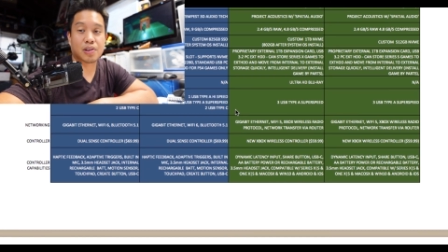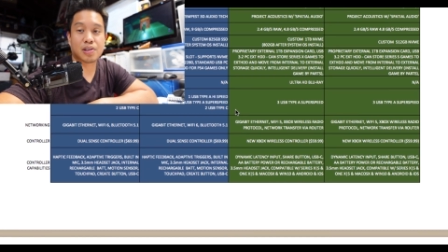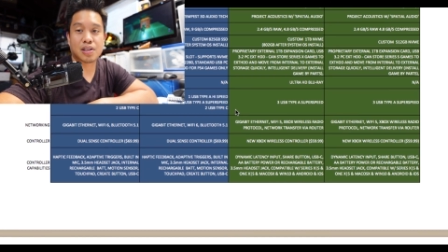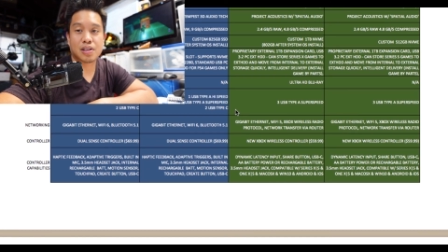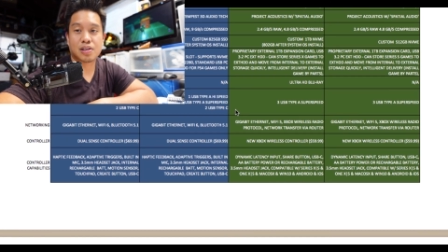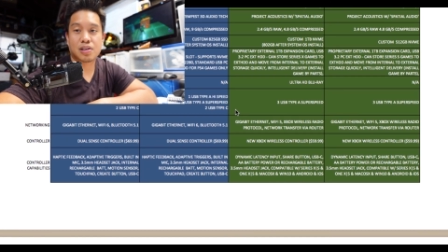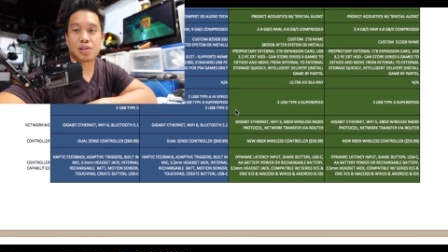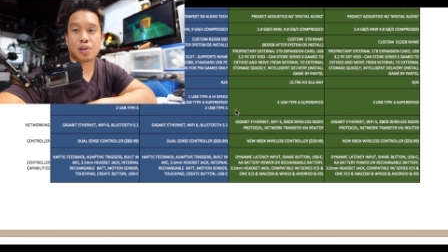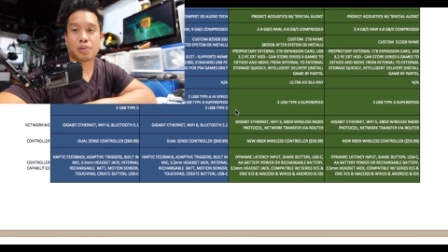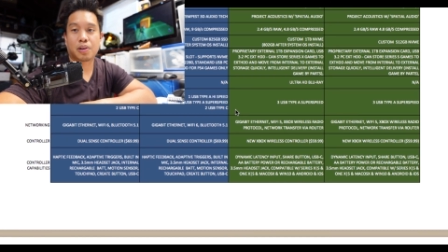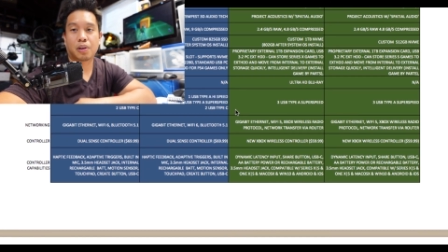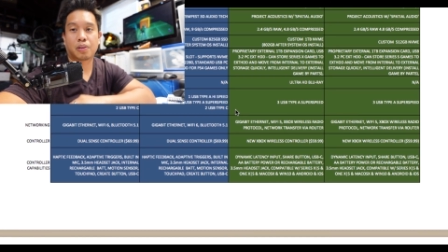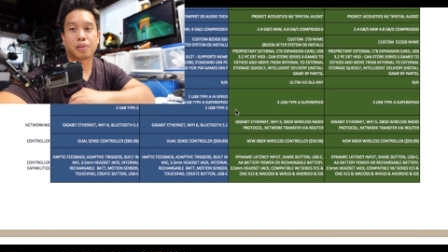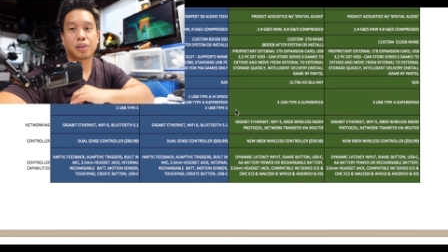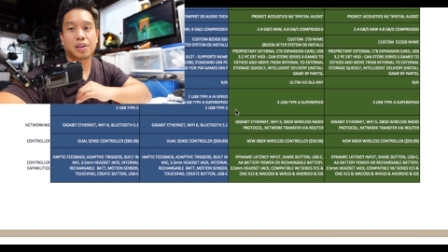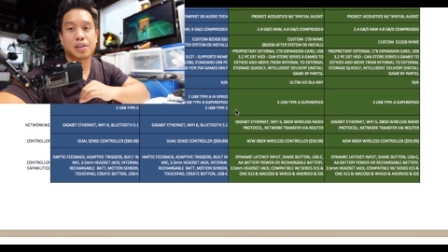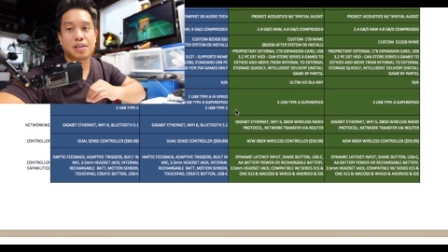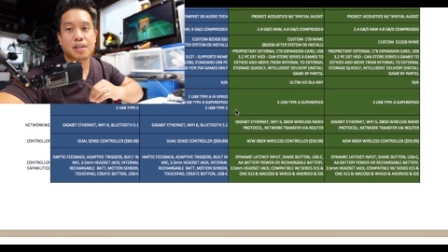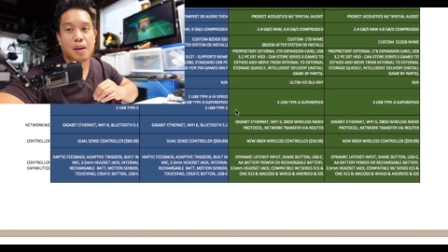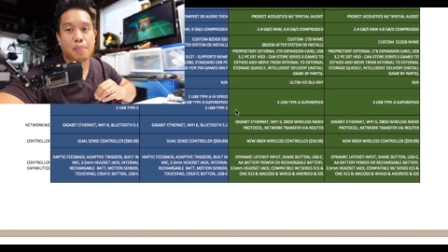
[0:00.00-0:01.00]
or since Sony
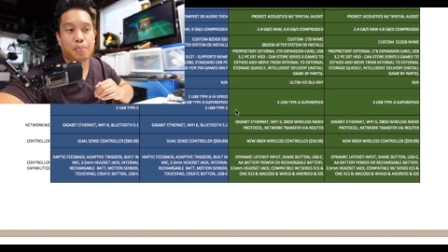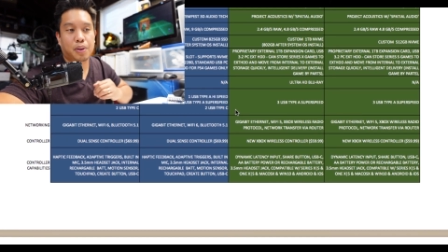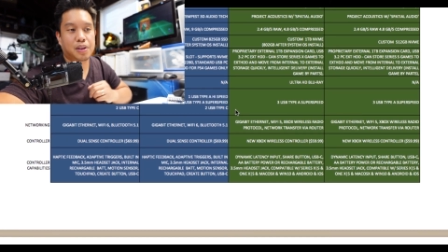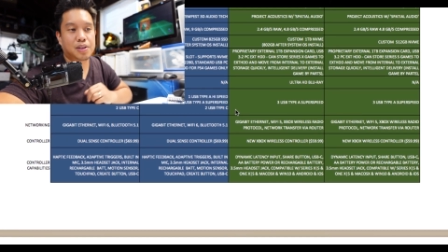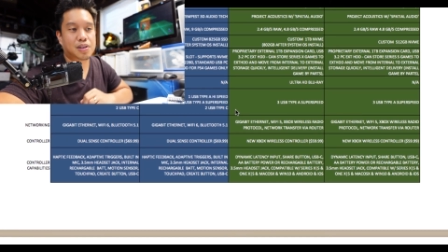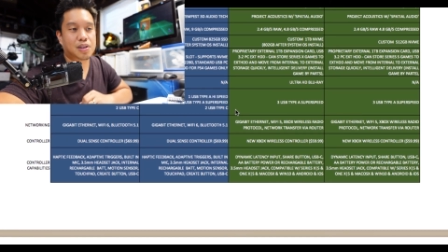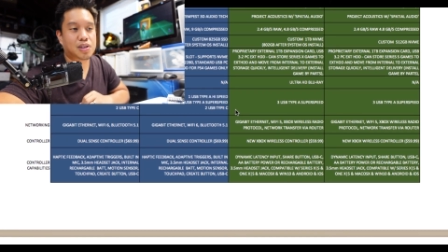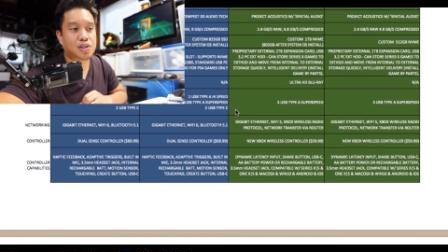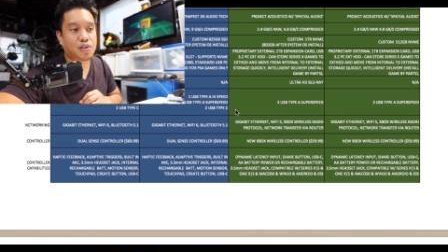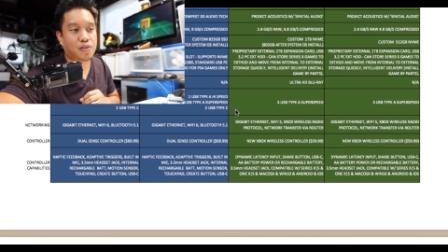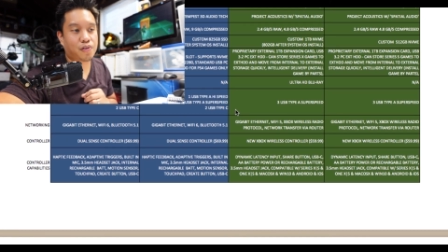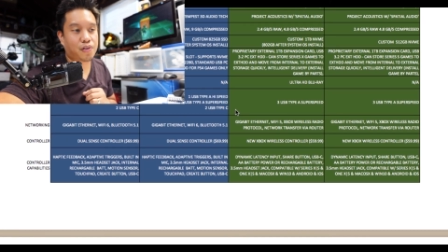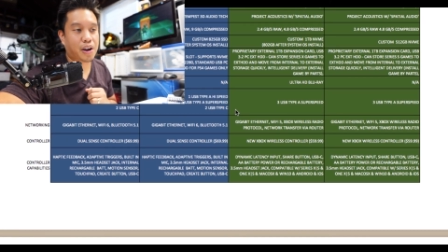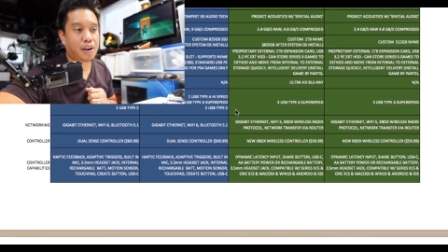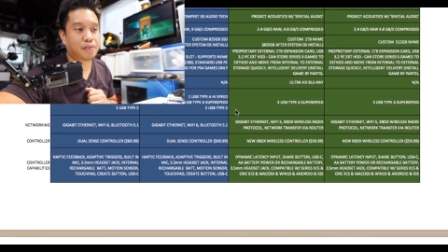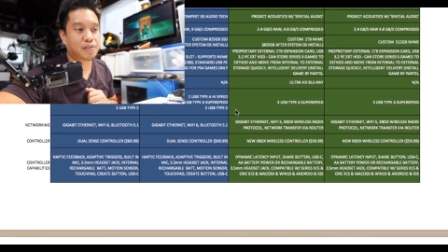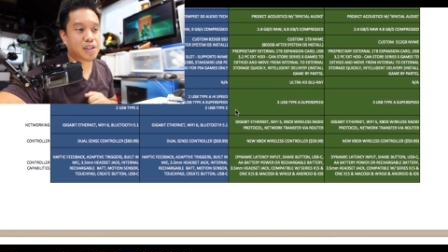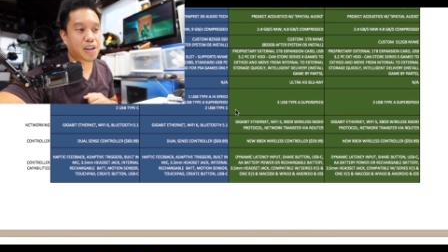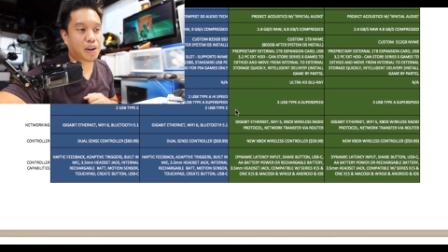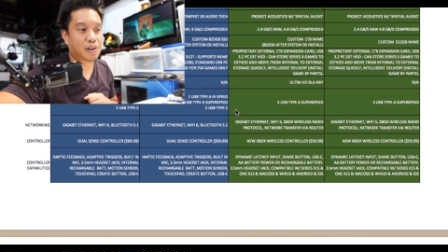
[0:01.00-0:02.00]
released that PlayStation
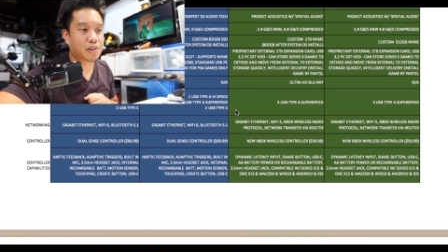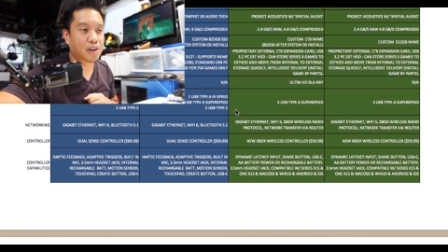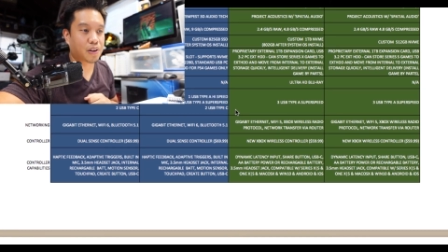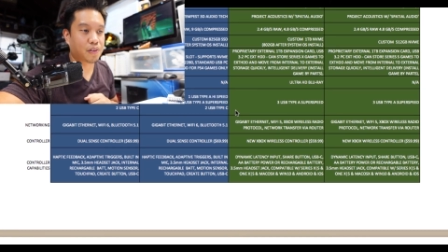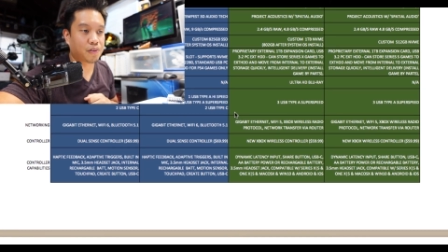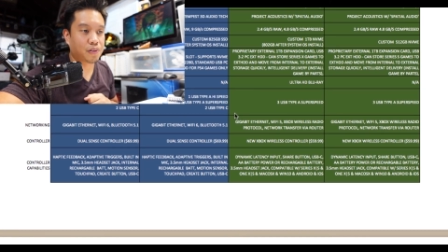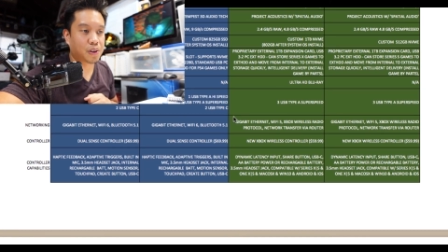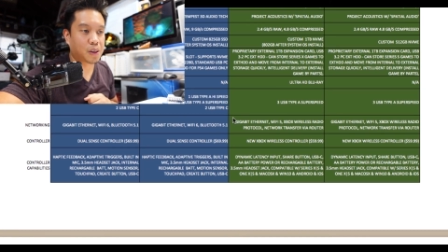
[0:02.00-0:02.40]
5 teardown